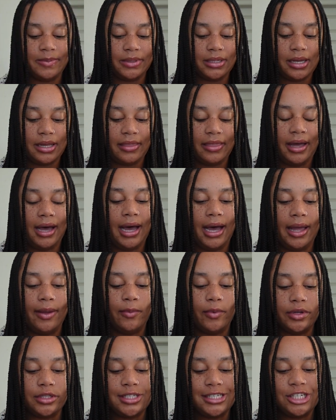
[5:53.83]
book that I
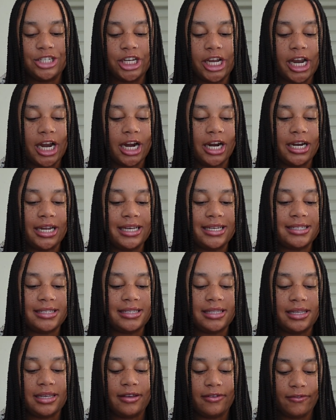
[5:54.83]
want to share is
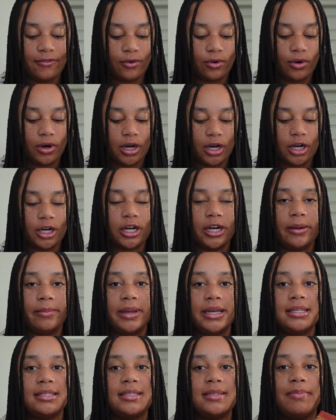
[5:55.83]
The 4
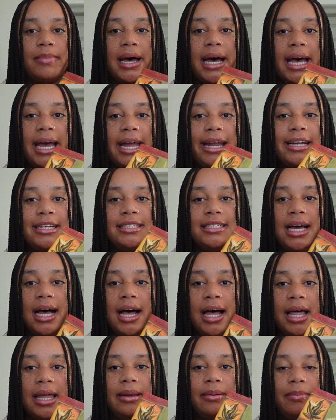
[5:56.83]
Agreements by
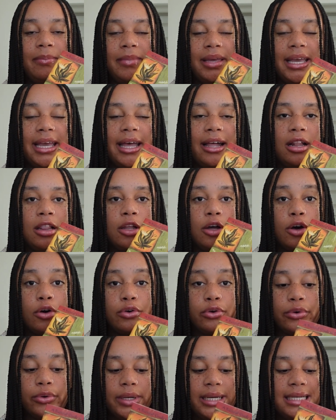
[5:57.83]
Don Miguel
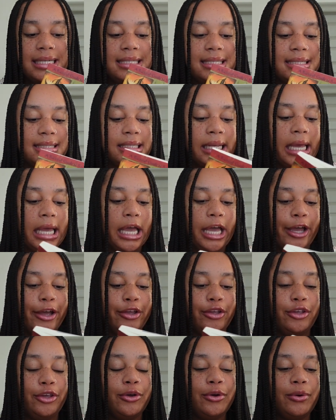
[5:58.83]
Ruiz.
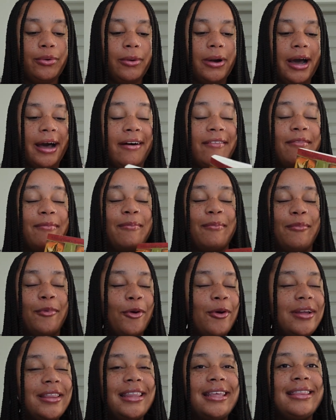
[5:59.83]
You have
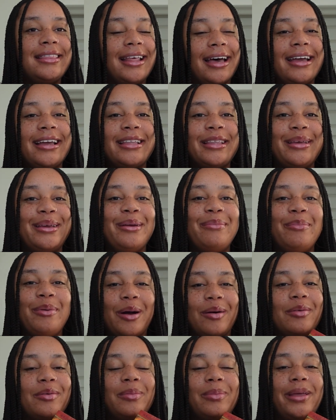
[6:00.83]
more than likely
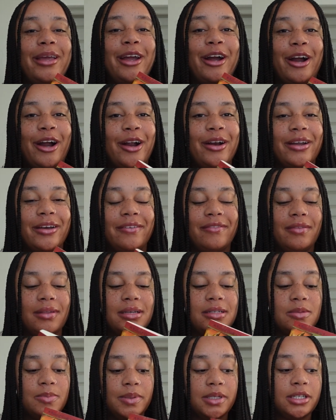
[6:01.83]
probably heard of
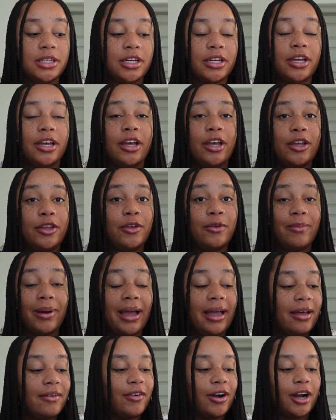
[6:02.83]
this book. You might
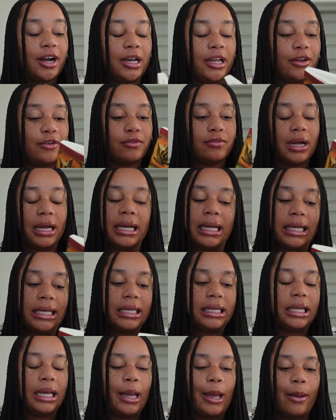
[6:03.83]
have already read
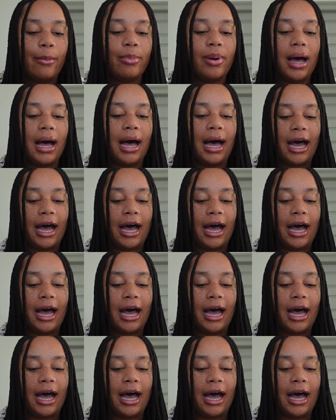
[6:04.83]
it, but